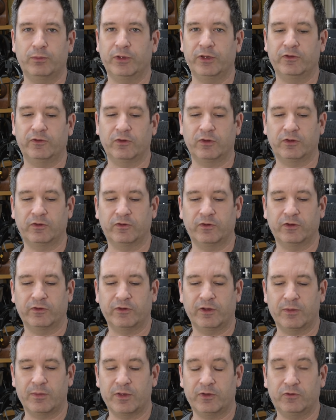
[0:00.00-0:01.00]
please do consider
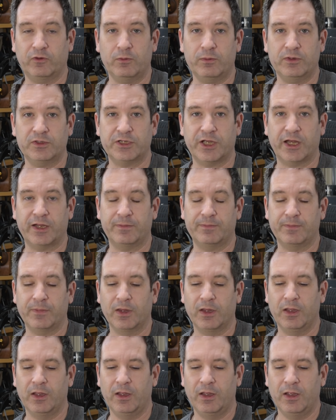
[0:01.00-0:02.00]
sending me a super chat.
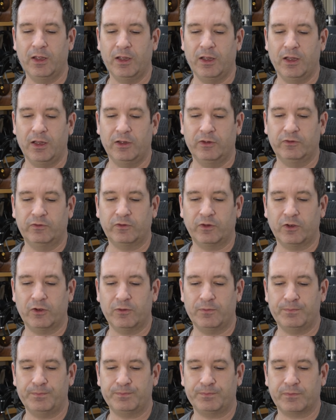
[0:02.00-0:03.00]

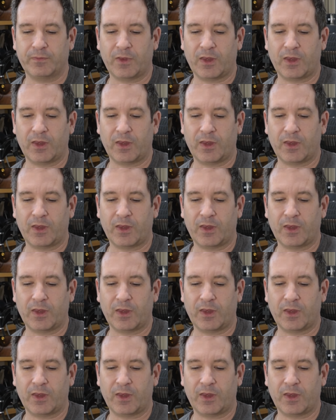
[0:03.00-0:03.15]
So,